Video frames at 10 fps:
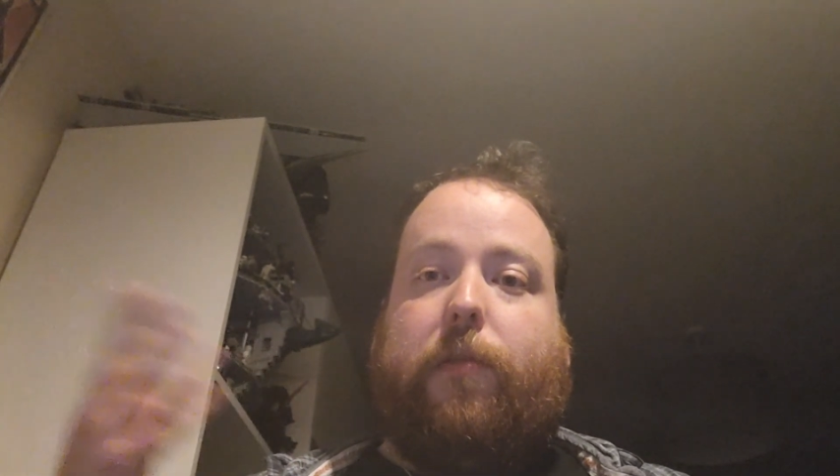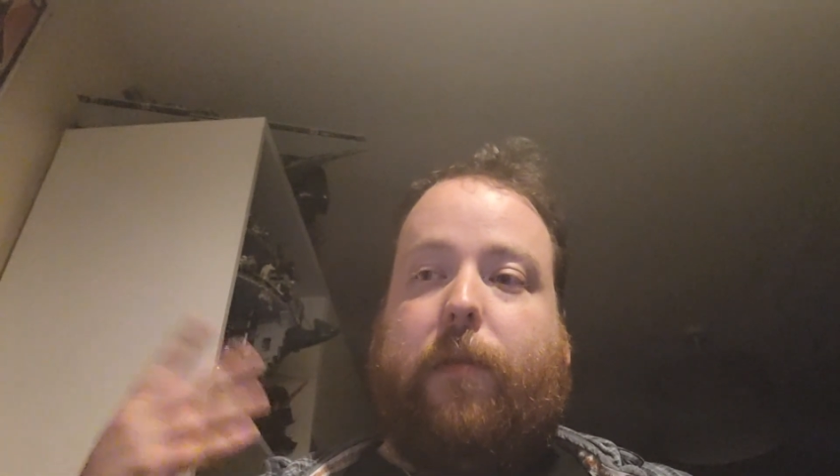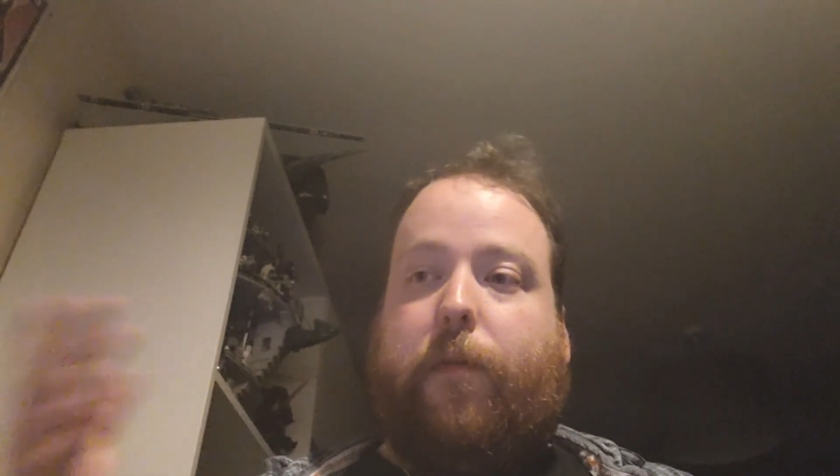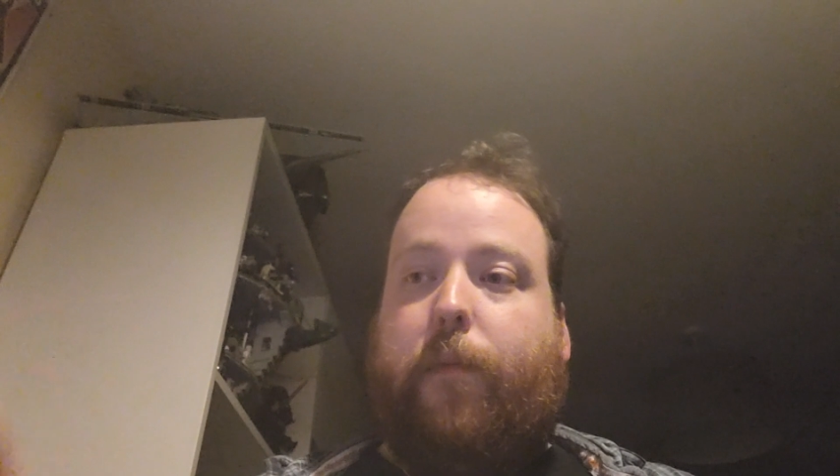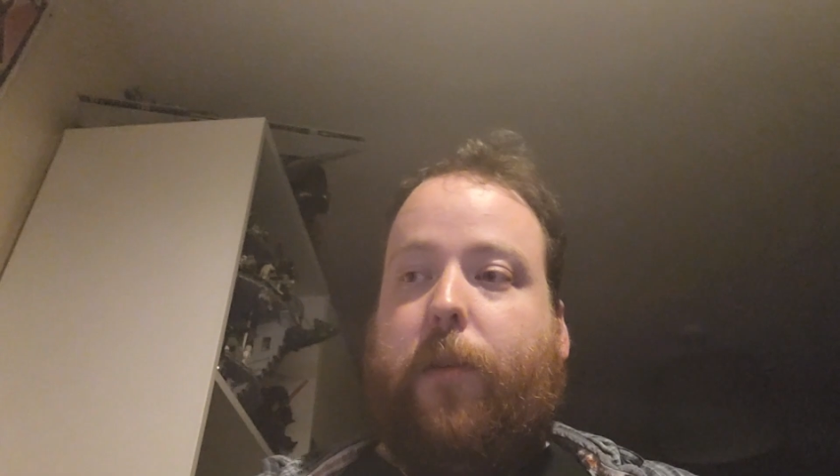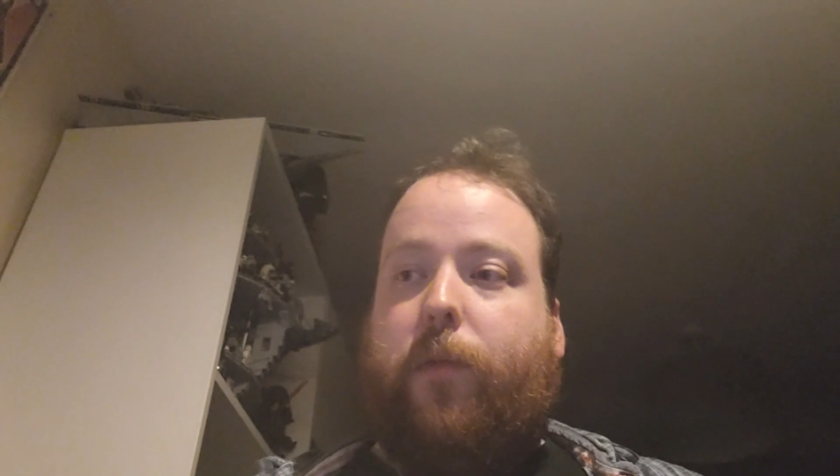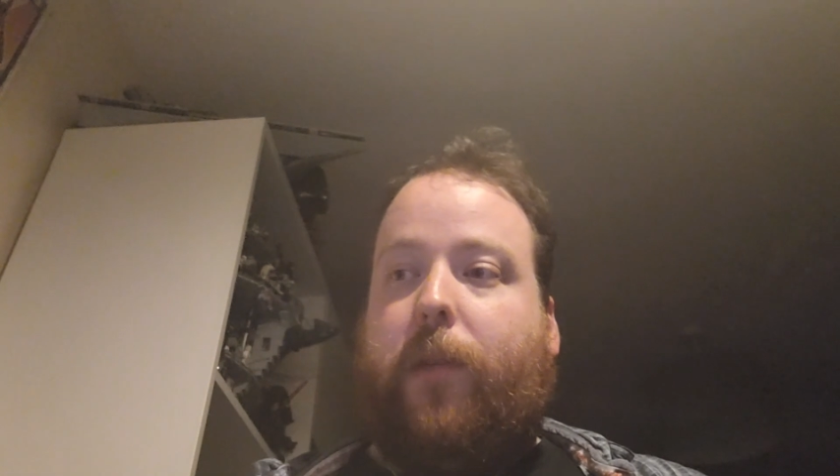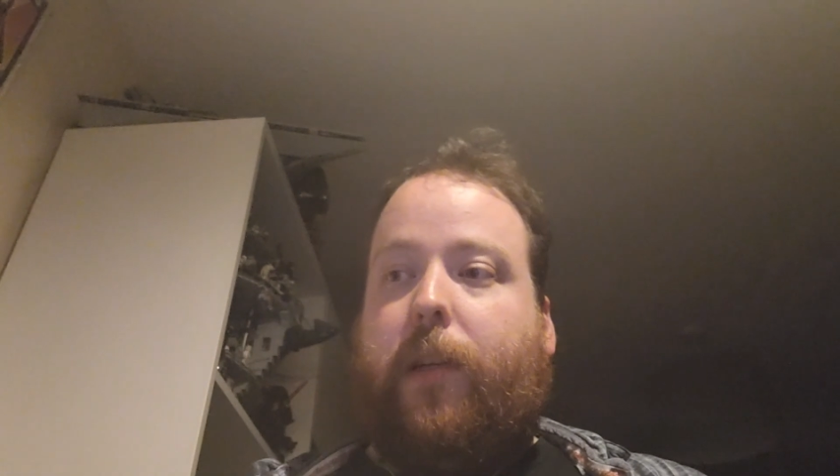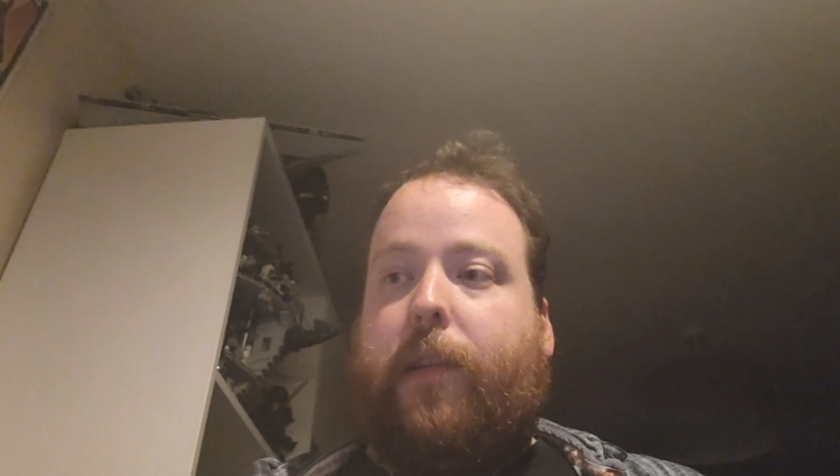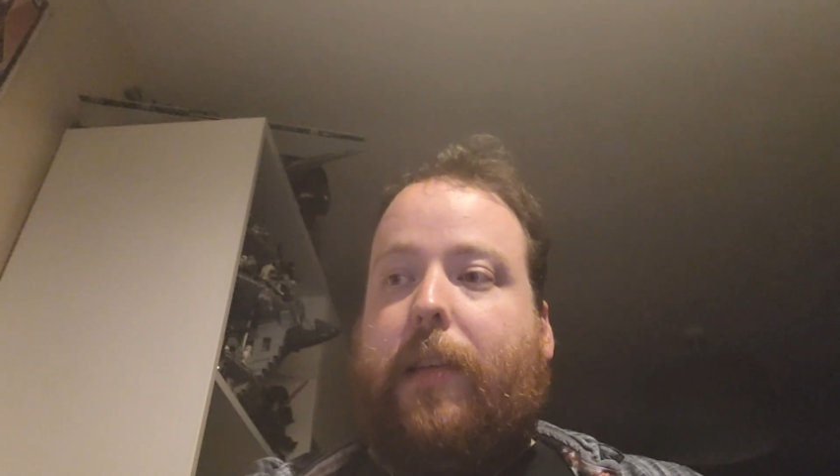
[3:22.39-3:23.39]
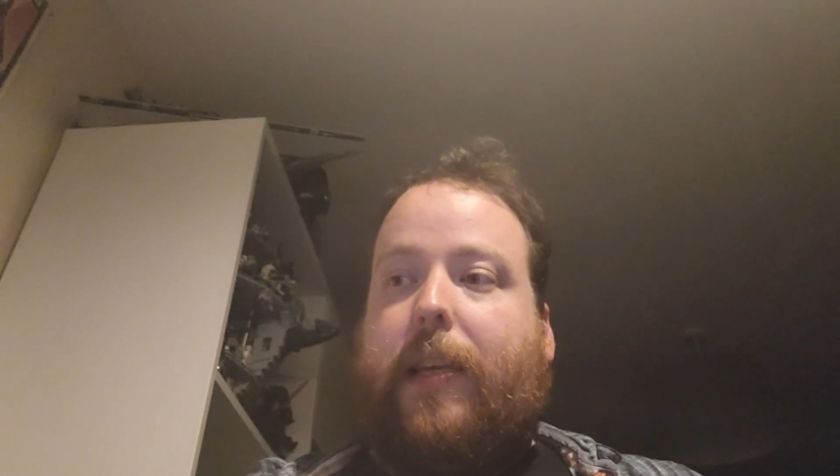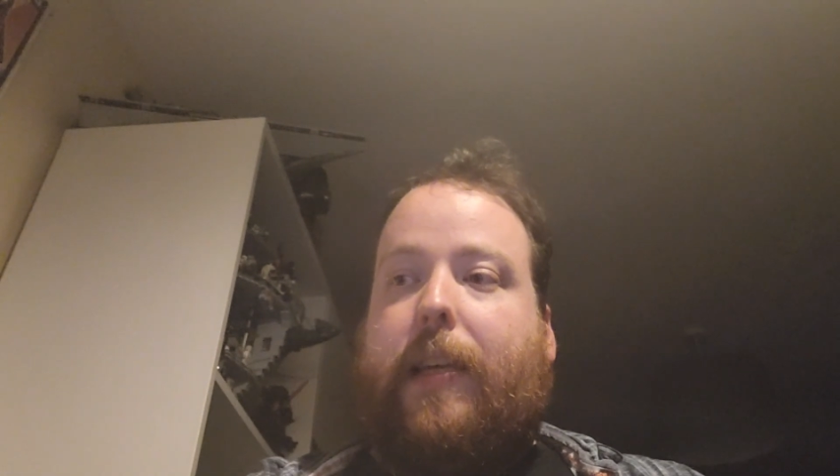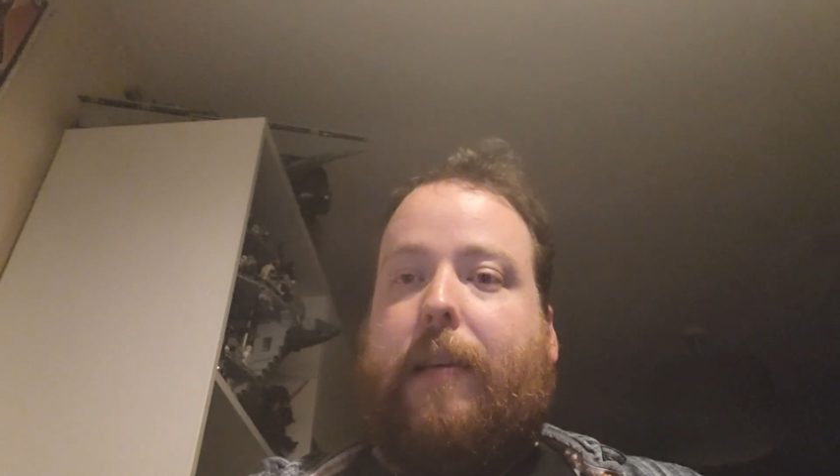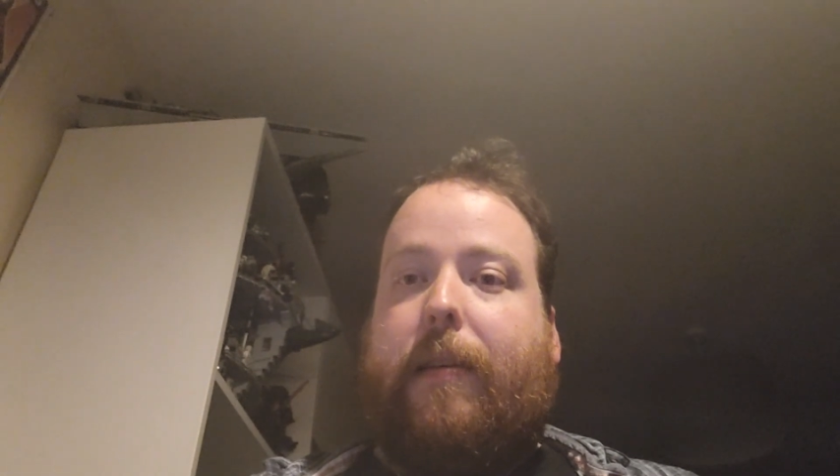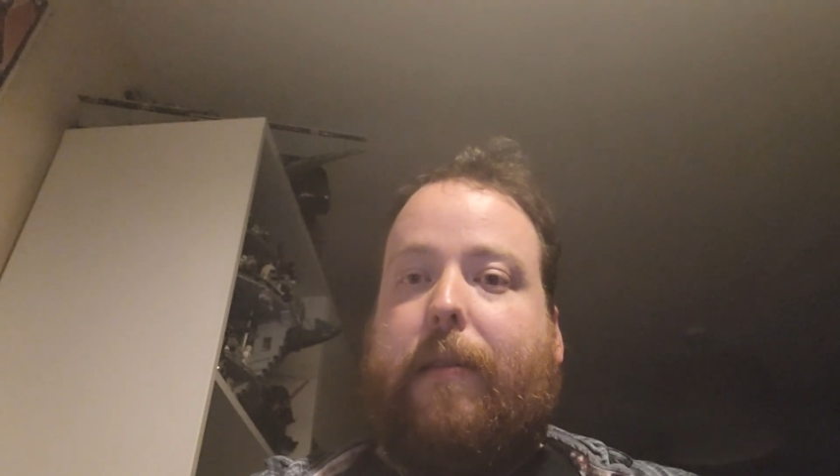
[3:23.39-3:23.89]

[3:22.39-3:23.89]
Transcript: with Miles Morales, he